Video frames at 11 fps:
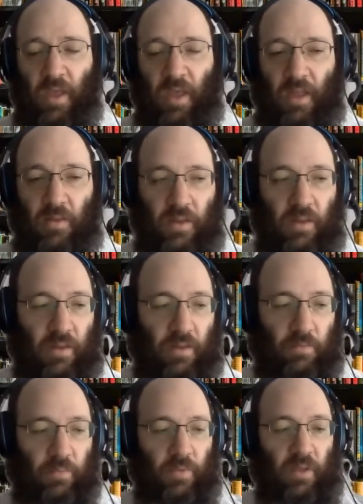and
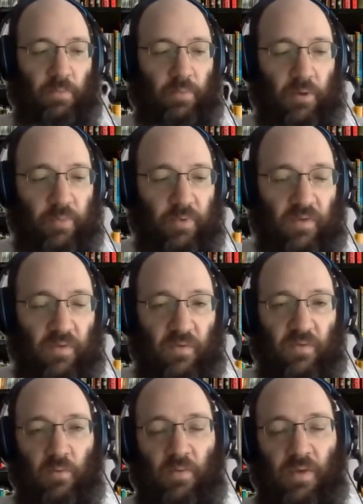the
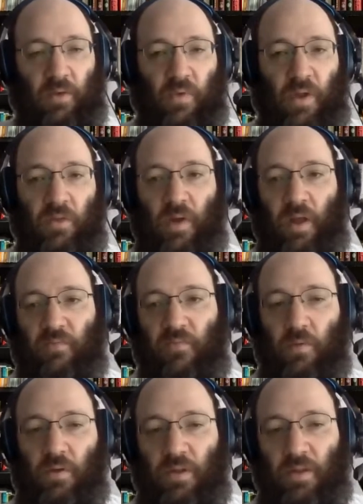purposes that we can render out
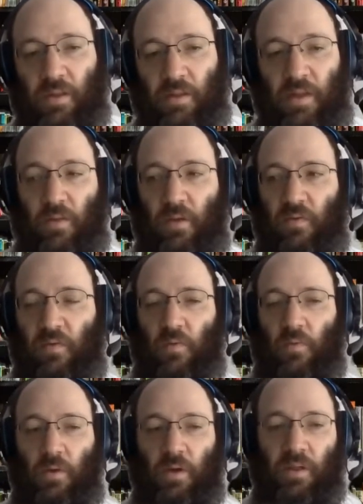for it can lead us
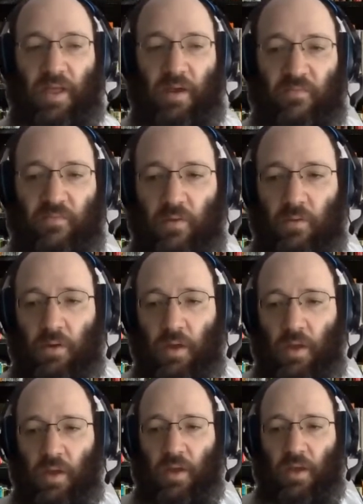to a lot of other
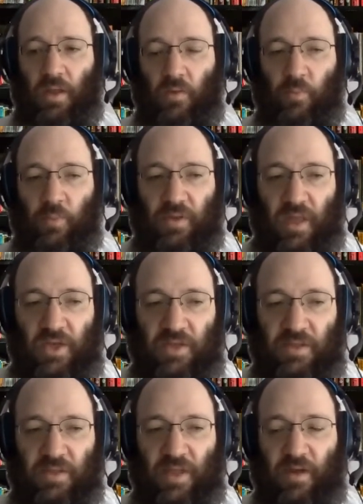
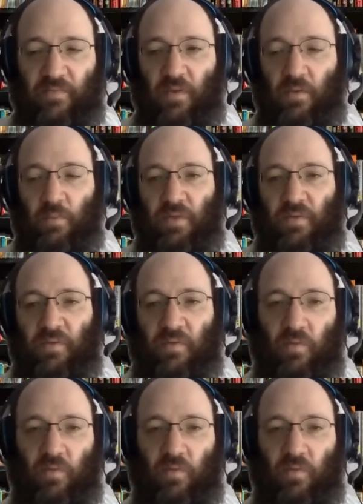interpretations, a lot of other mitzvahs